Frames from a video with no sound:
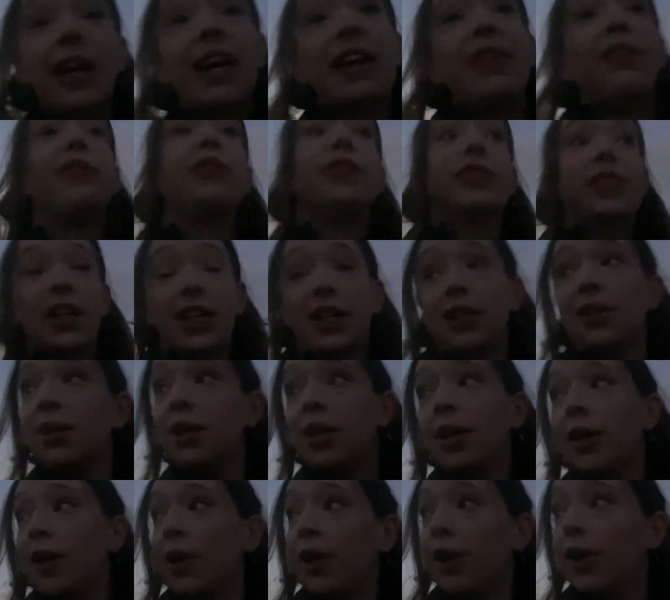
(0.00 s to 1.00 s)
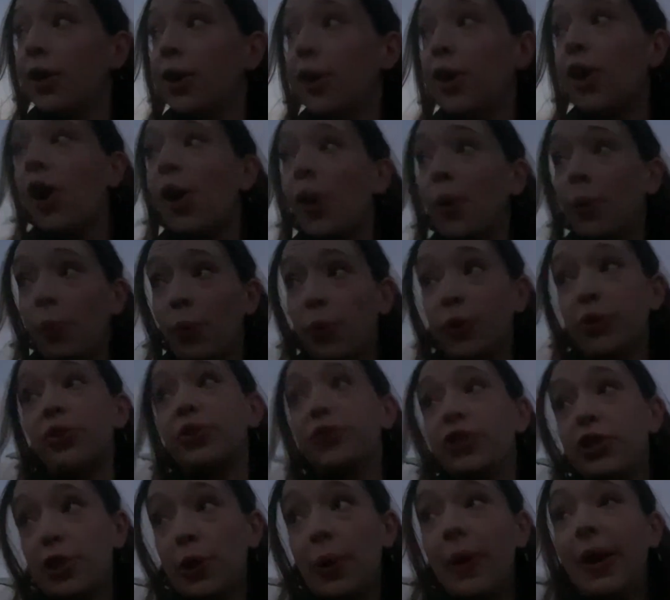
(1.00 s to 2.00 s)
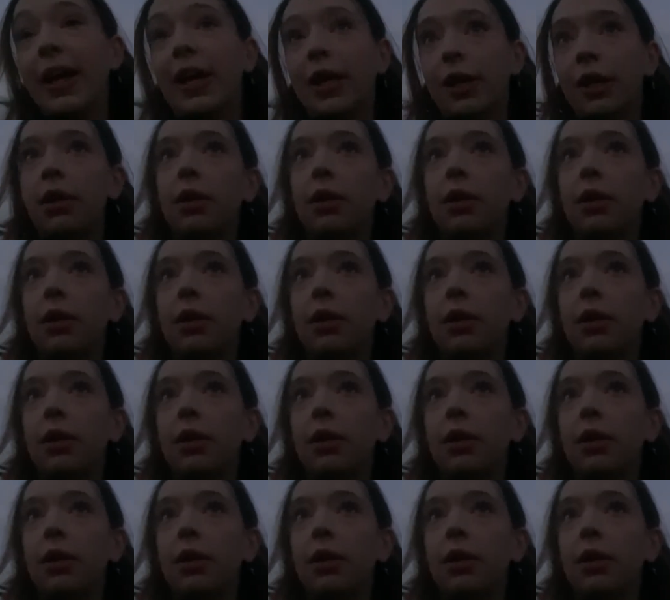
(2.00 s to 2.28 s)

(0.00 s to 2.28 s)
if you did want to do it